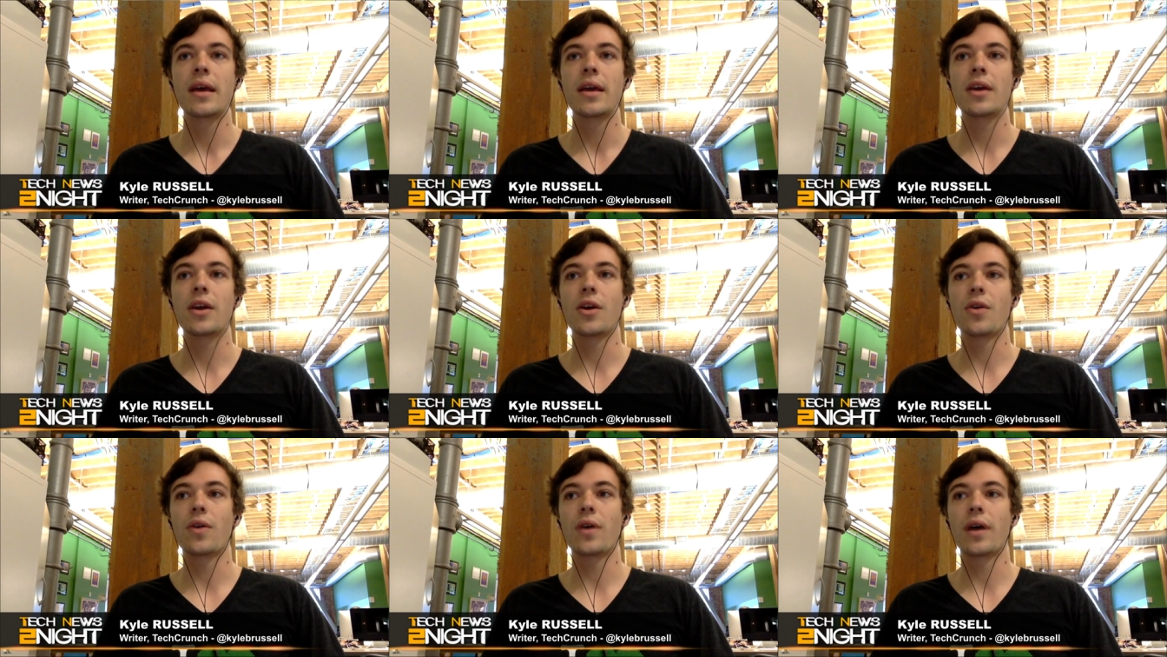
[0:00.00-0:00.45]

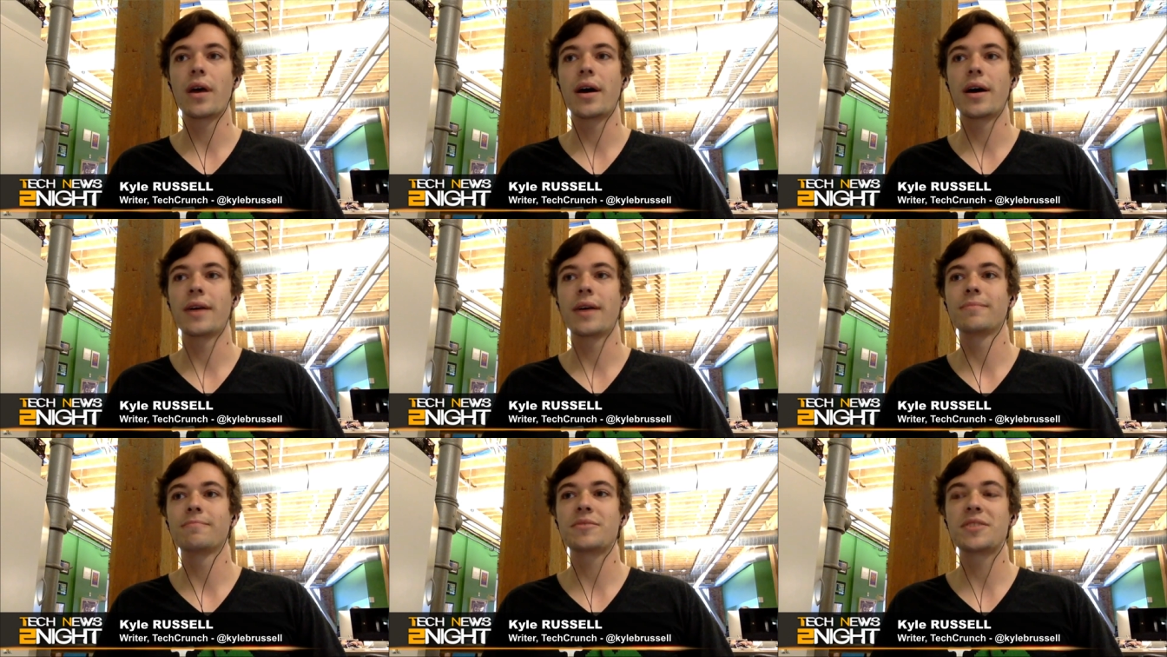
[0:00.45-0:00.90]
you know
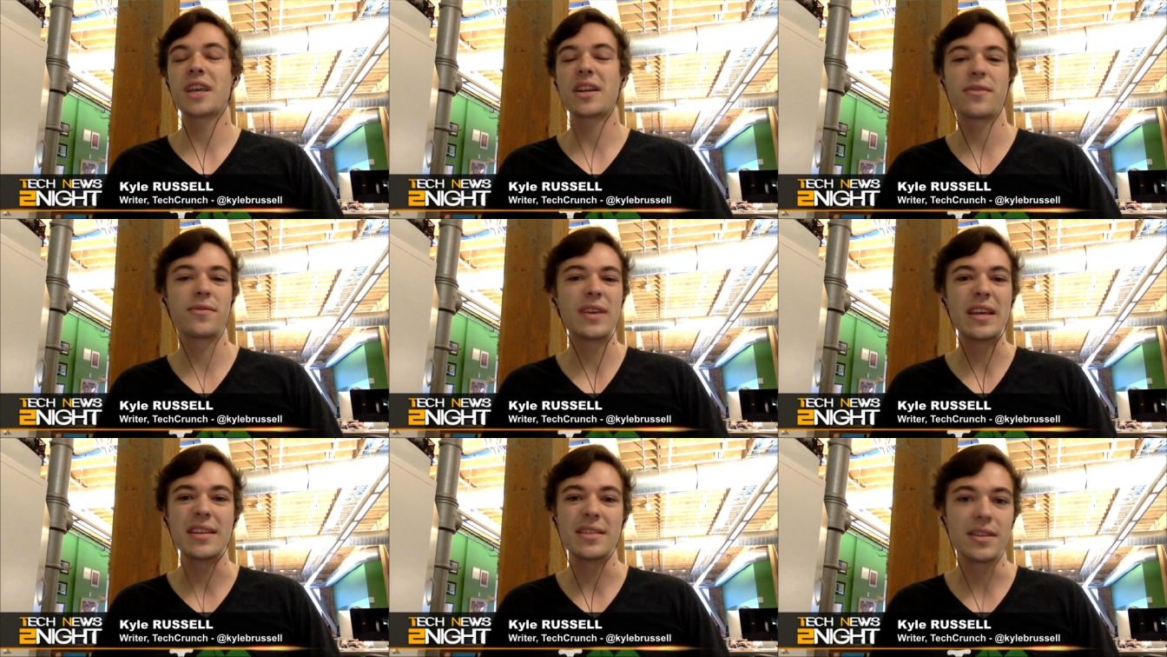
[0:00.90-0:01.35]
a
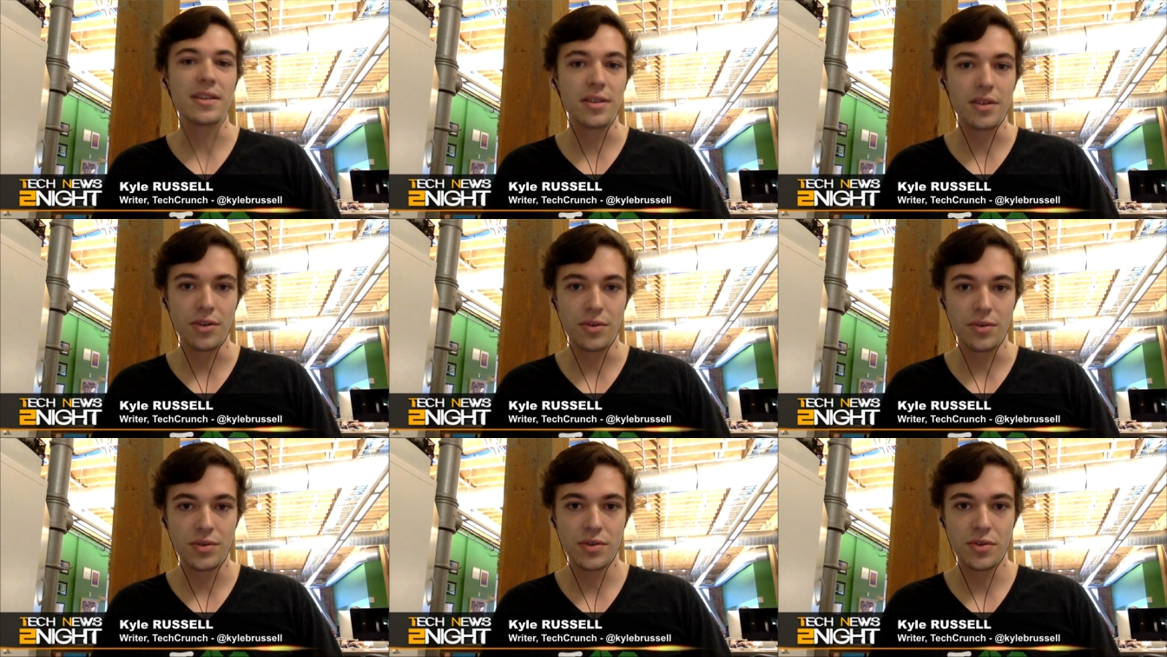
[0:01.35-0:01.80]
set of easy
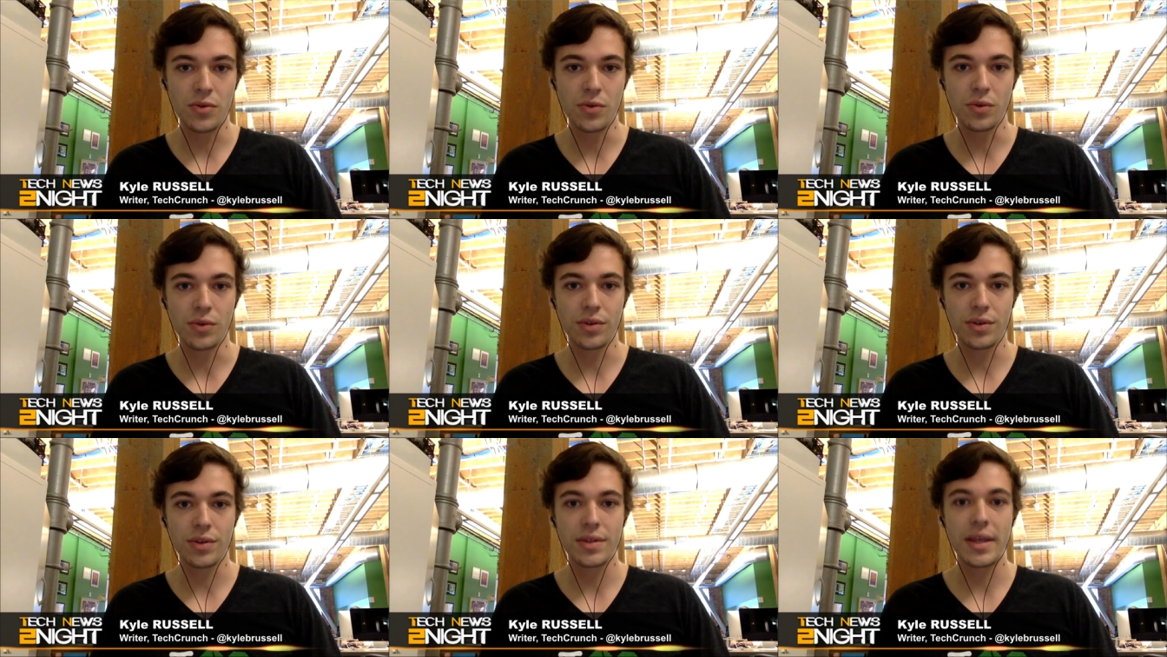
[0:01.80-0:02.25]
to use
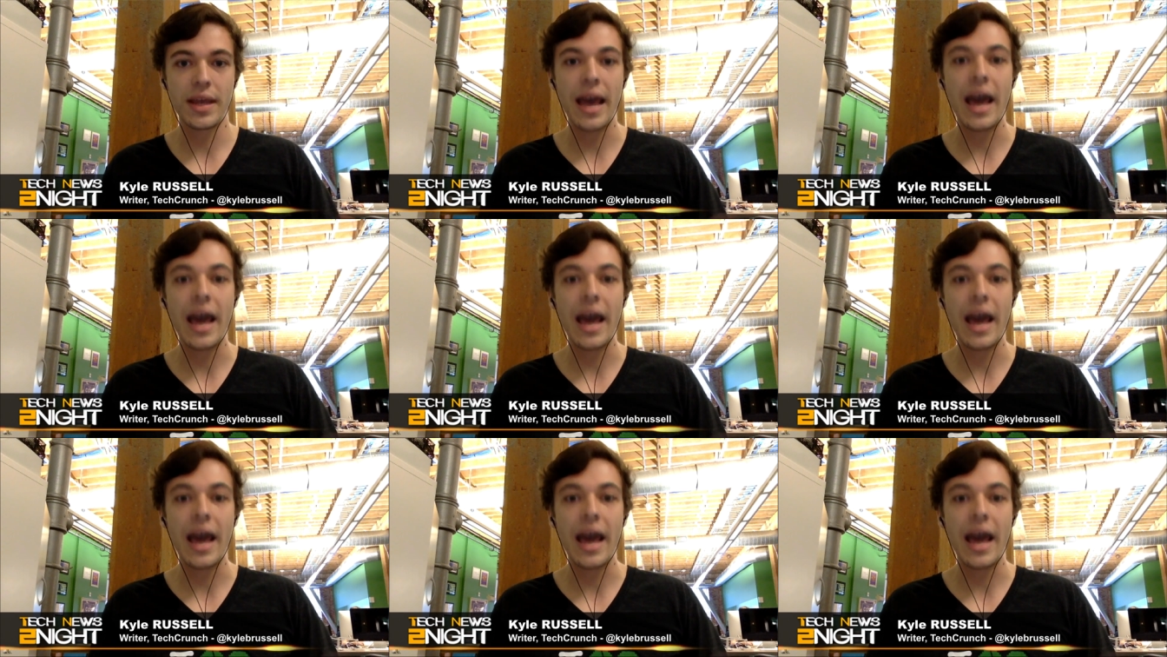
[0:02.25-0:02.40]
tools.